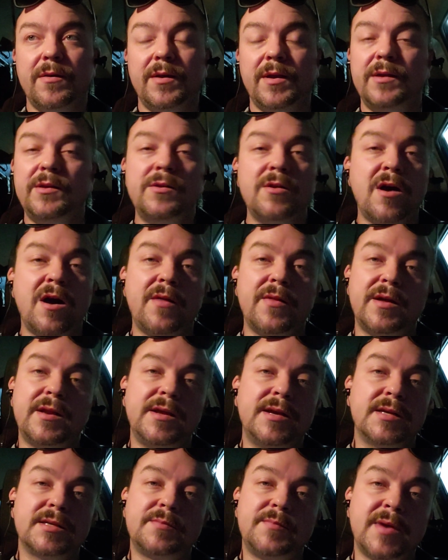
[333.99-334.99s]
And you know how that
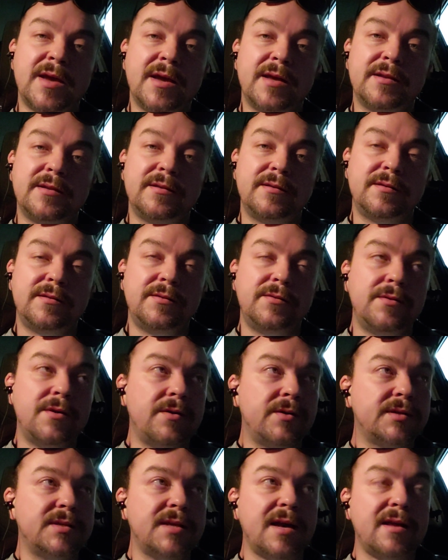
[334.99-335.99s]
is, man. You
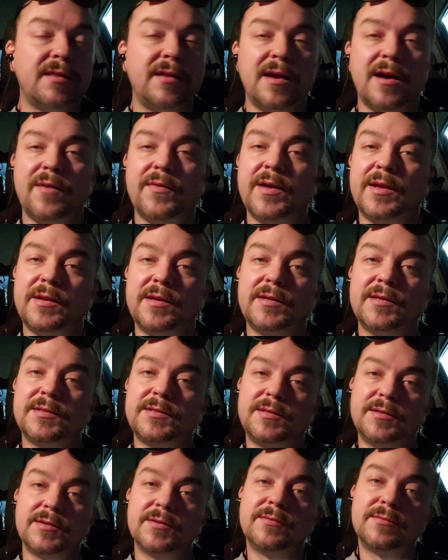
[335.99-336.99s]
know exactly how that is,
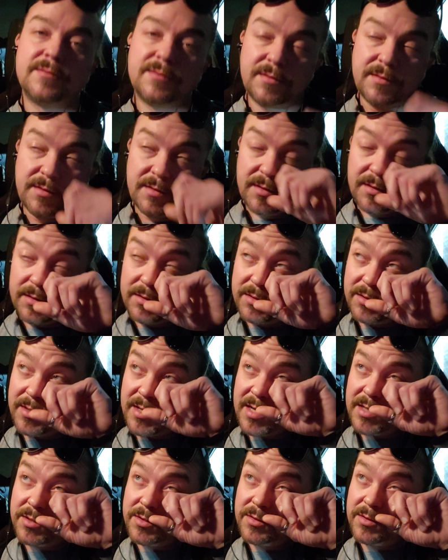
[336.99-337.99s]
dude. Do
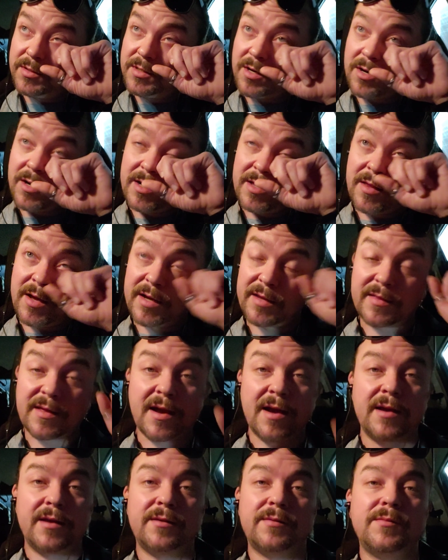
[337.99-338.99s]
that dude dirty like
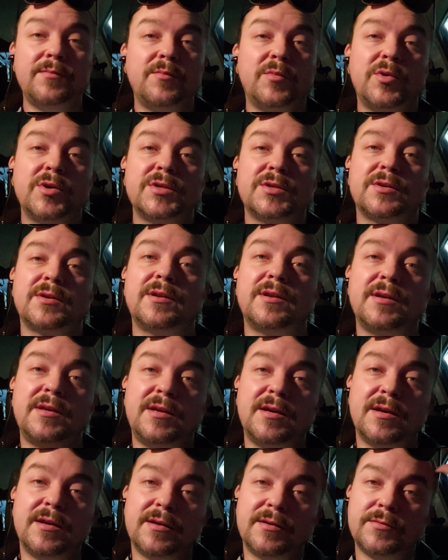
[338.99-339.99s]
that. You boys are going to
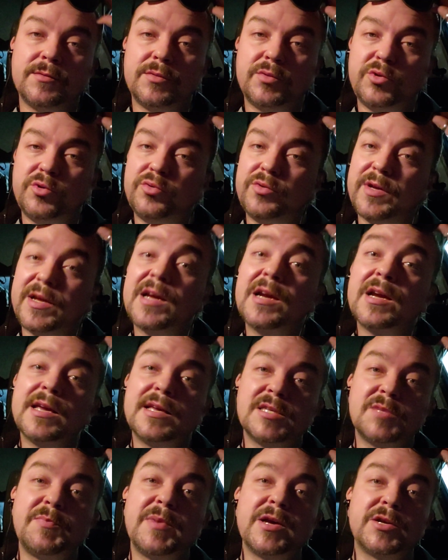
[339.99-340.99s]
get, they're going to
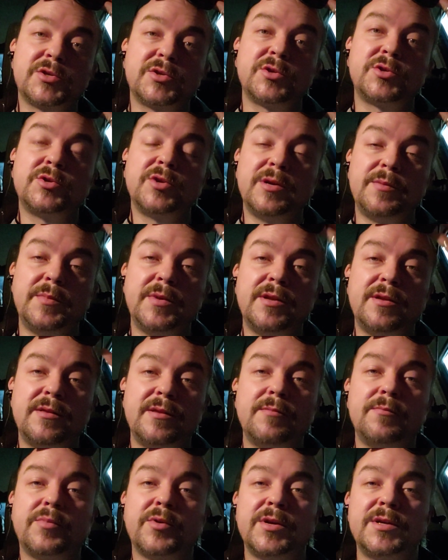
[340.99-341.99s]
get special treatment in
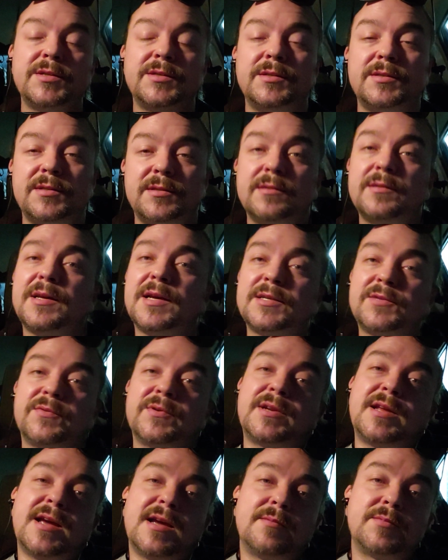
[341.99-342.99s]
them prisons. That's for
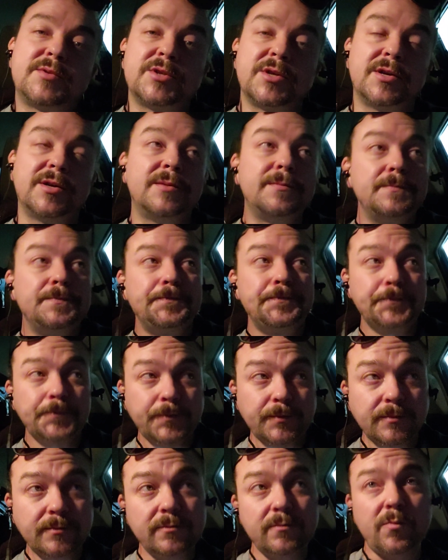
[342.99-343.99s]
damn sure.
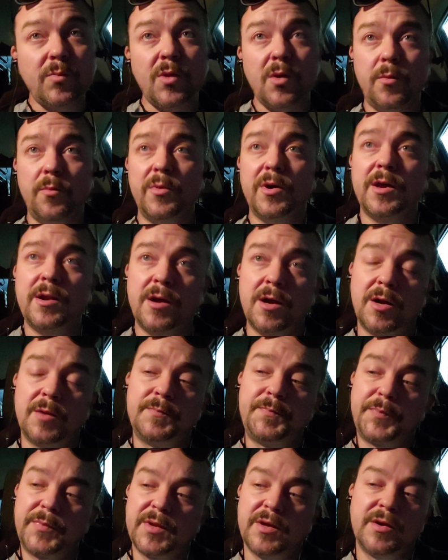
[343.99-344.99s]
But,
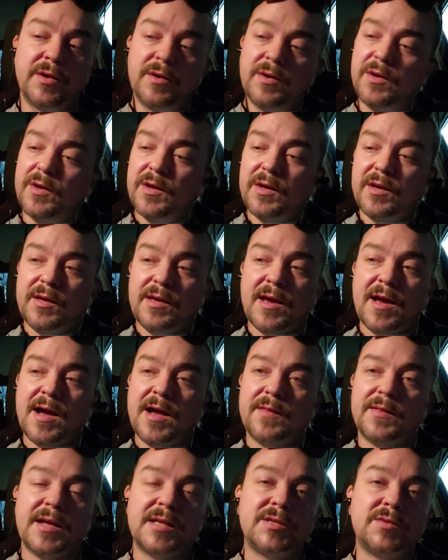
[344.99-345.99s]

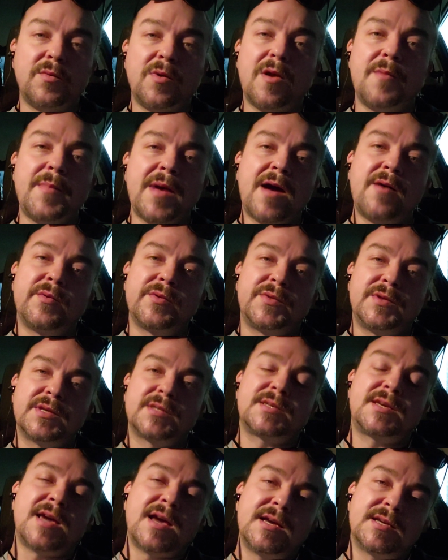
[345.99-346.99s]
yeah, that's where I'm at with
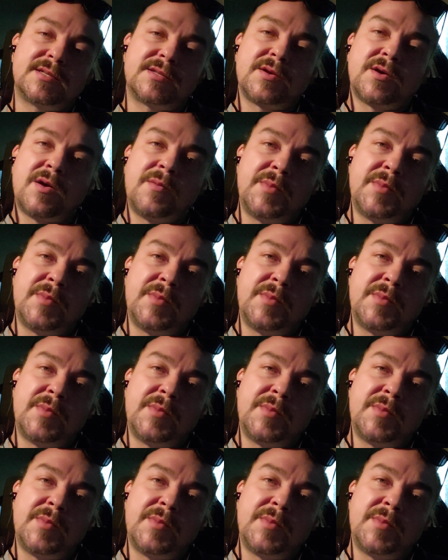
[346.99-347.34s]
this case, though.